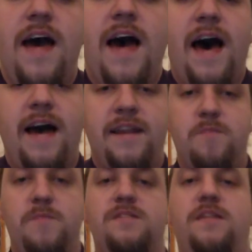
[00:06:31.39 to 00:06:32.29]
And the
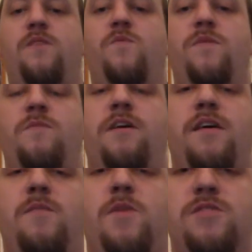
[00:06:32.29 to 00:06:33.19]
best thing with wearing
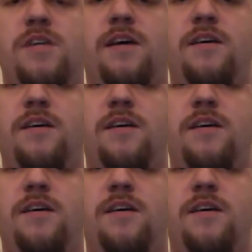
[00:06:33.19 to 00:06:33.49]
a bow tie